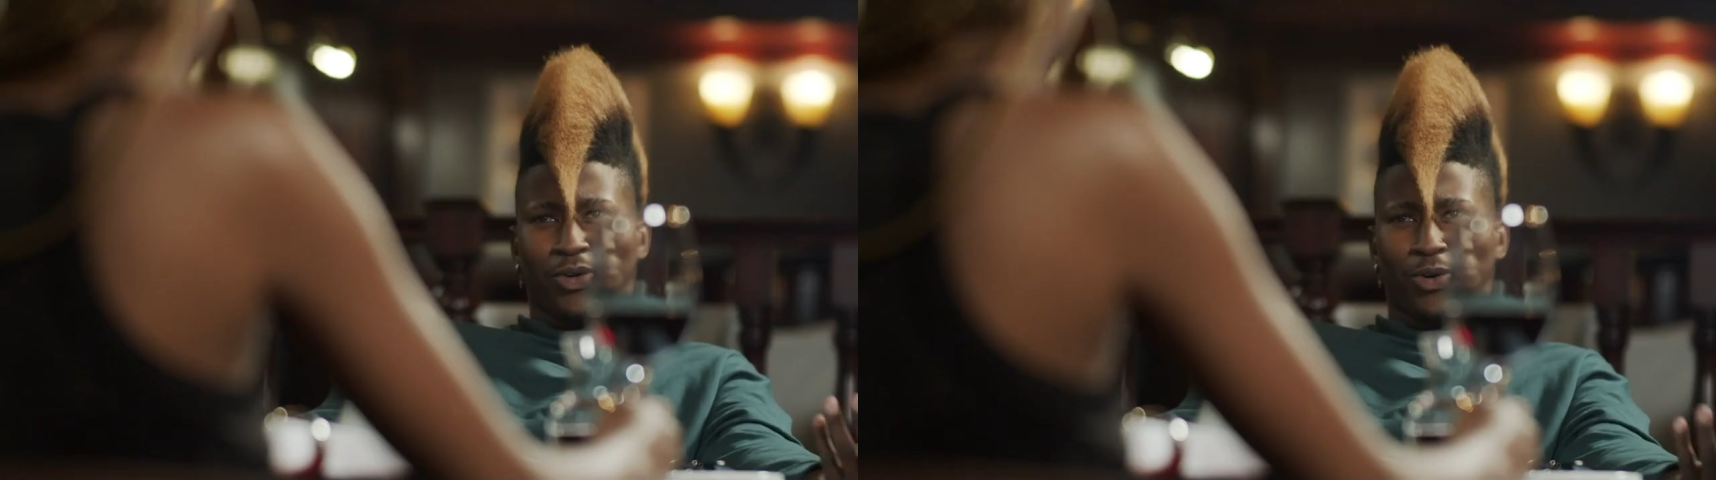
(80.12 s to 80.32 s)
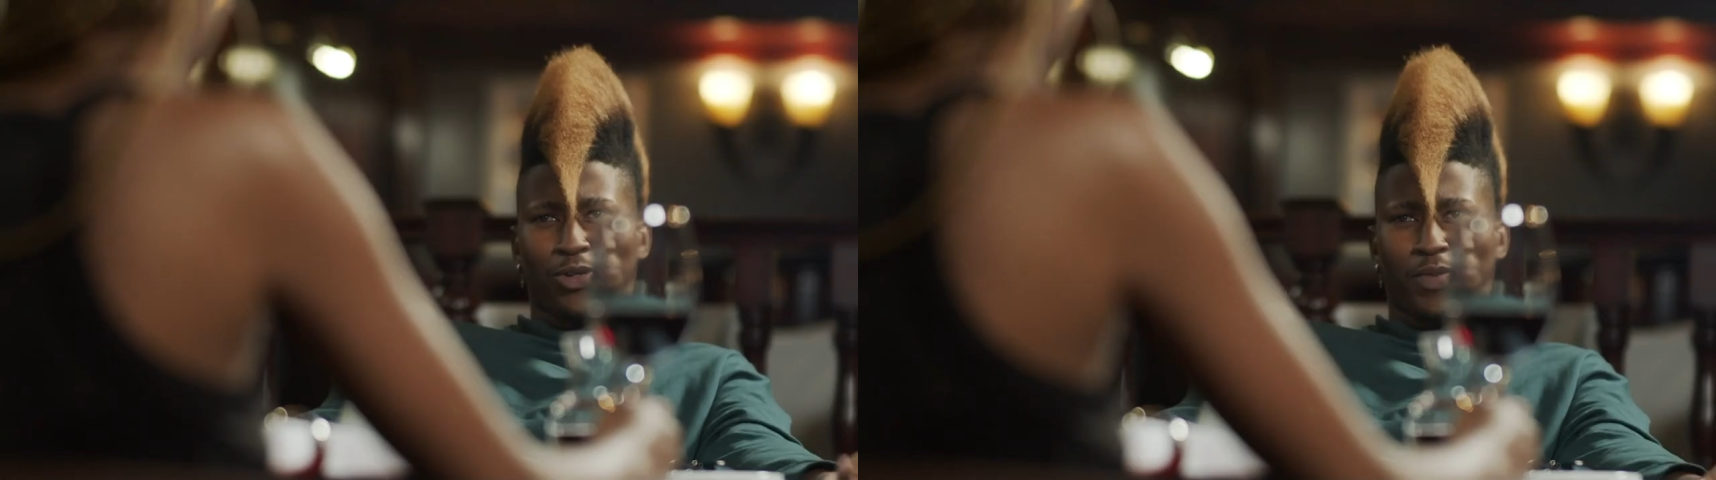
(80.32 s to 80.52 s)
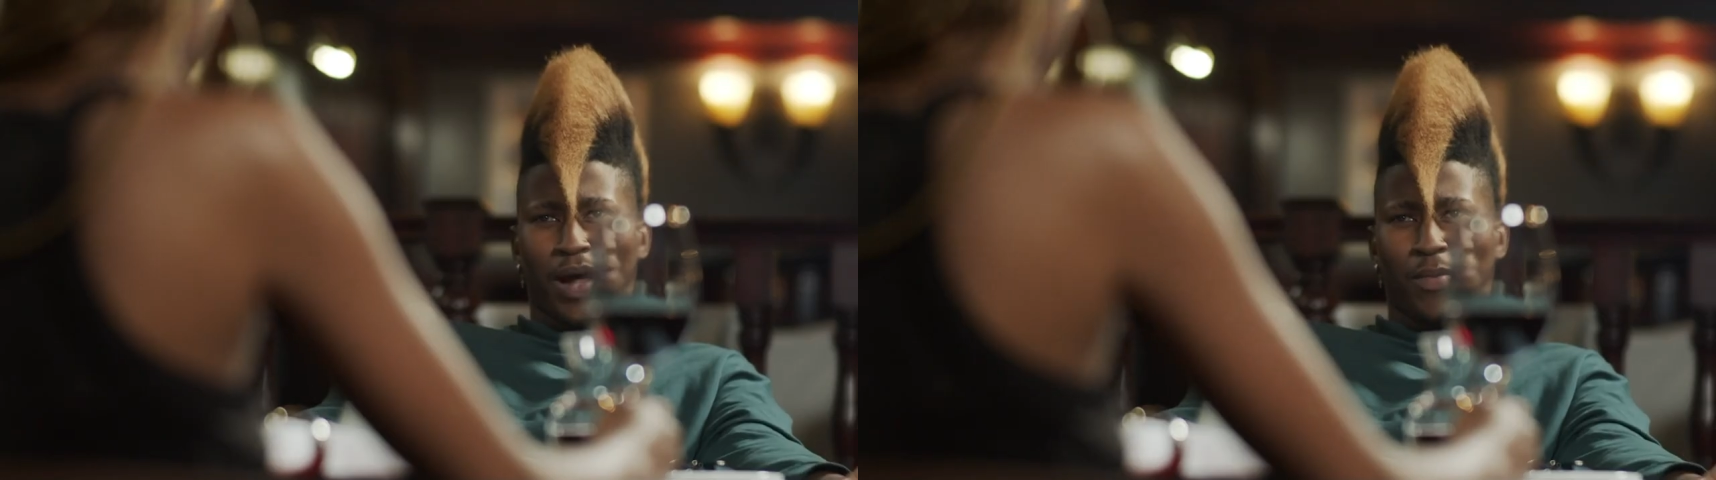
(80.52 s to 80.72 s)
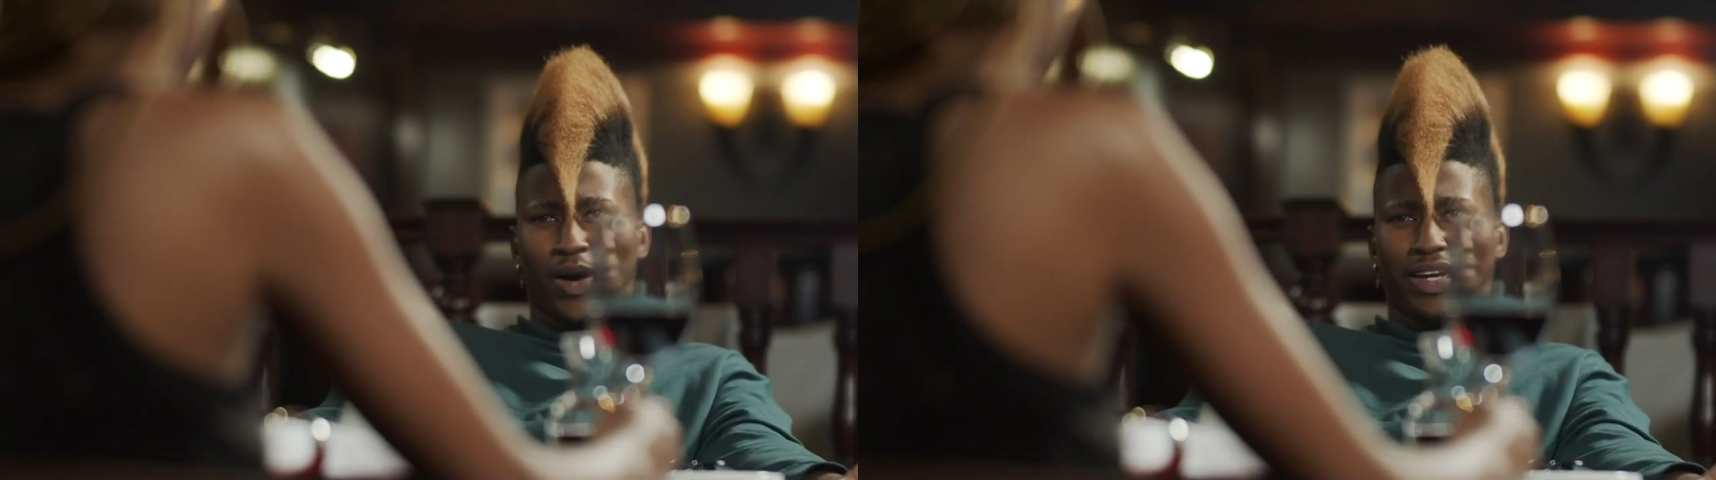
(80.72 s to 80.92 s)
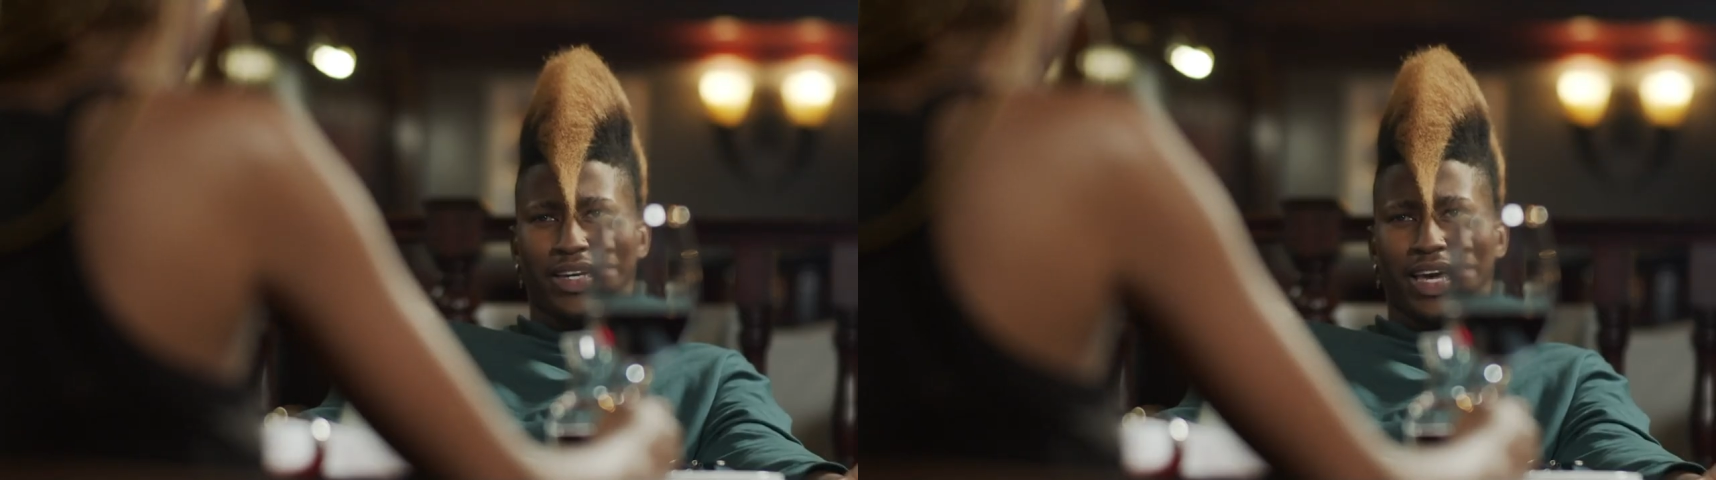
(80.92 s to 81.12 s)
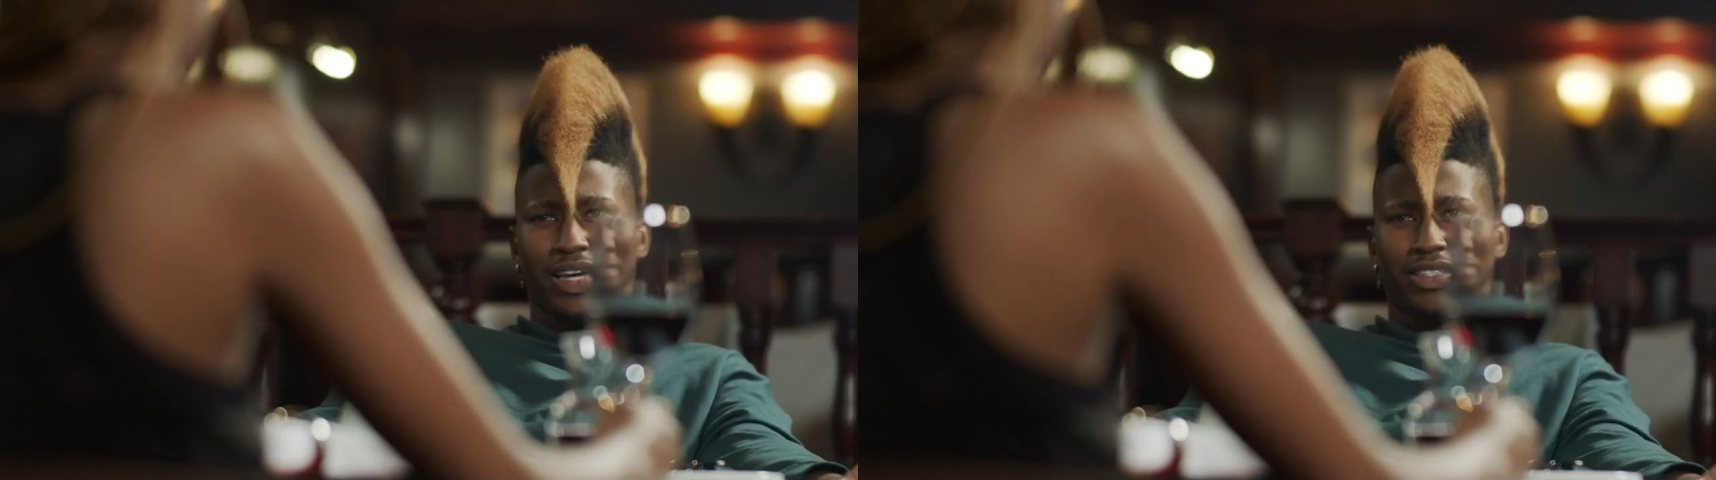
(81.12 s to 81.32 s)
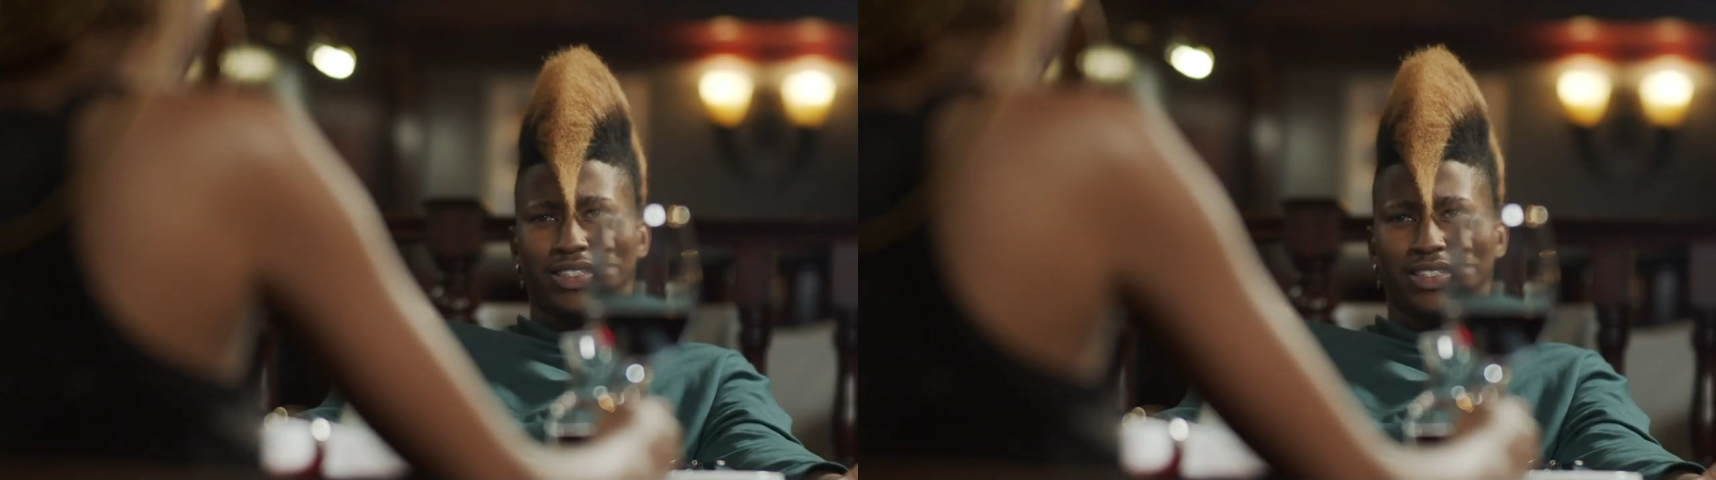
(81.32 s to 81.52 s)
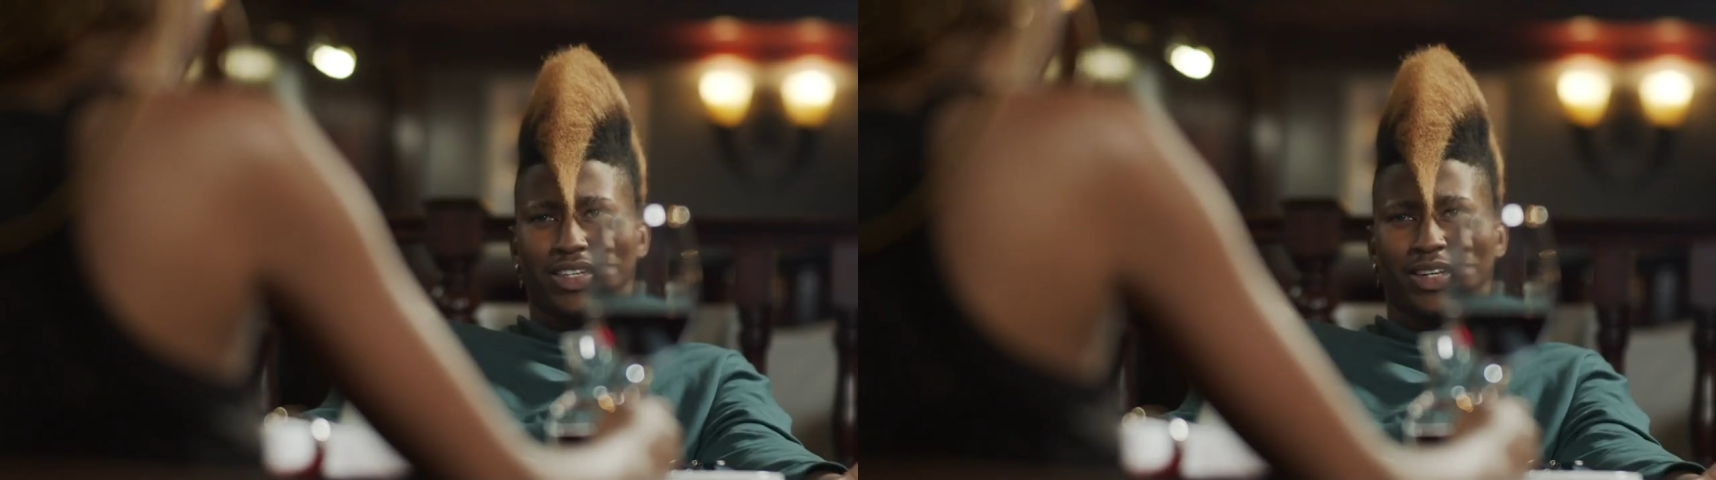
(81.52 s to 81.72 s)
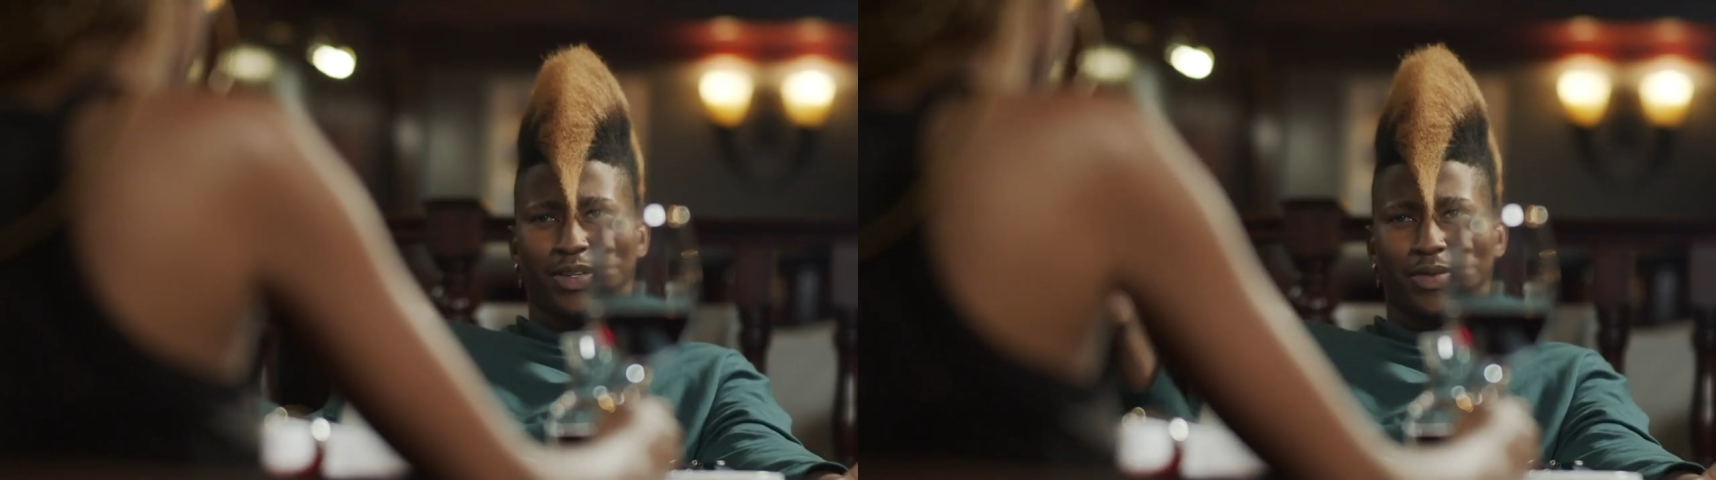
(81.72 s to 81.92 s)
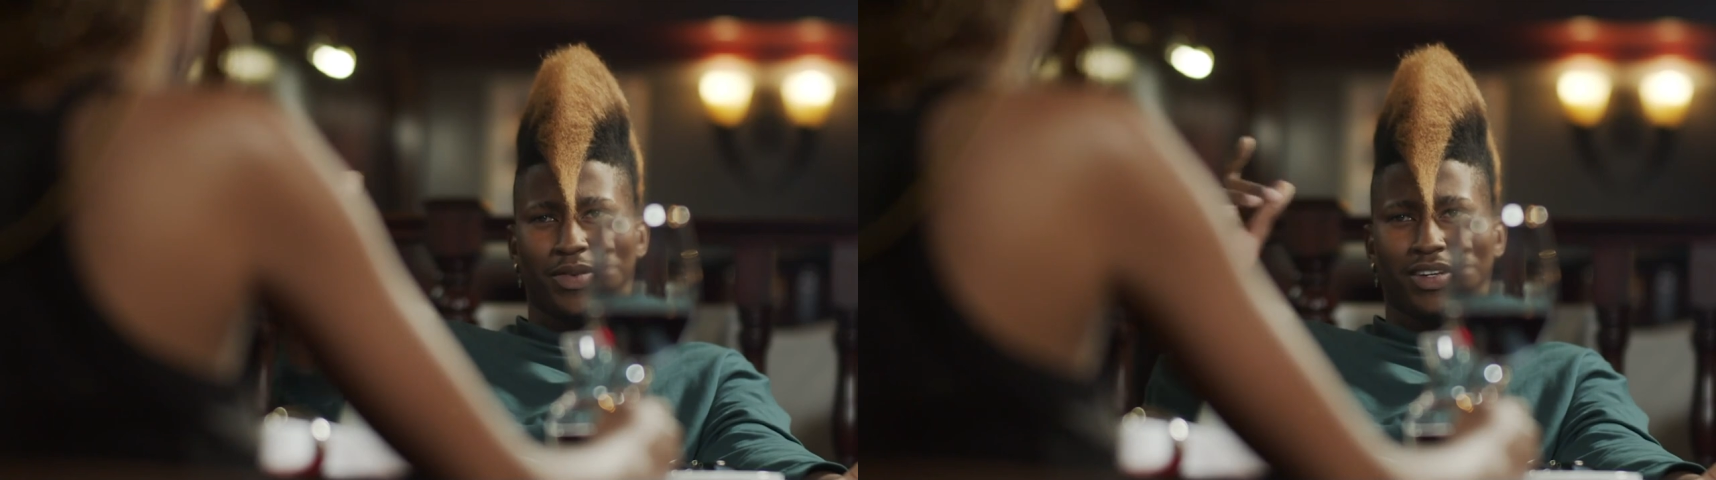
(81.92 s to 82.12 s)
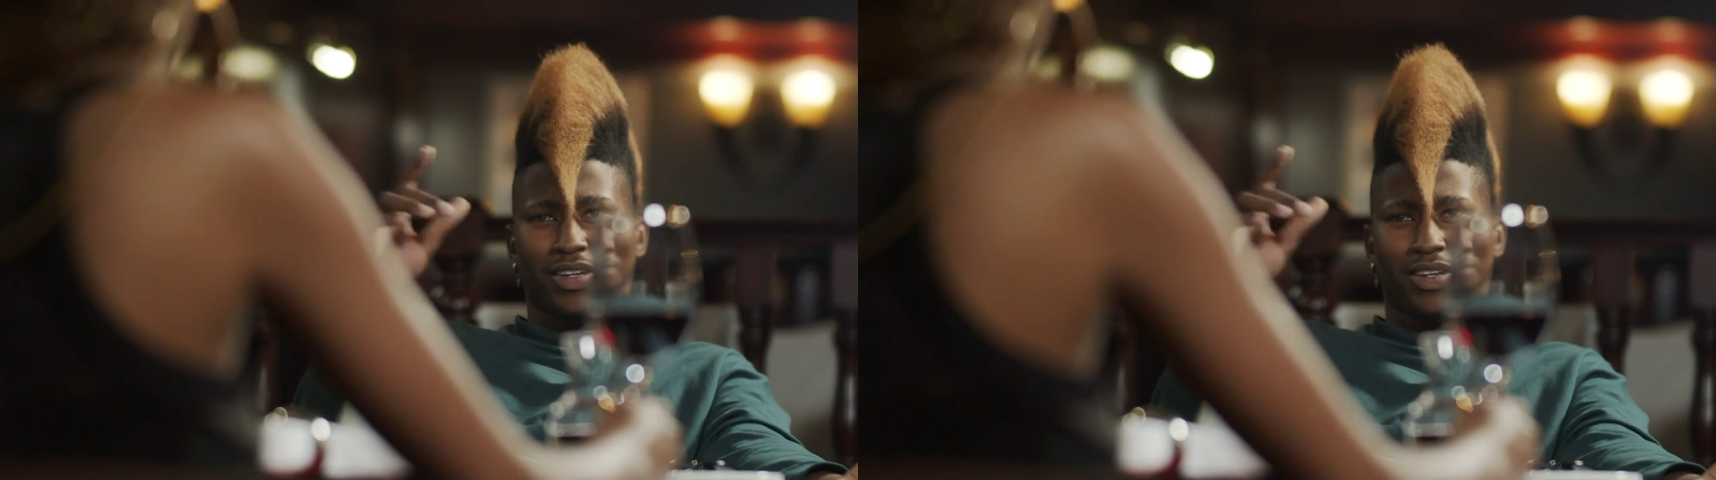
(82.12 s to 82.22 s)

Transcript: go to my modeling agency and then?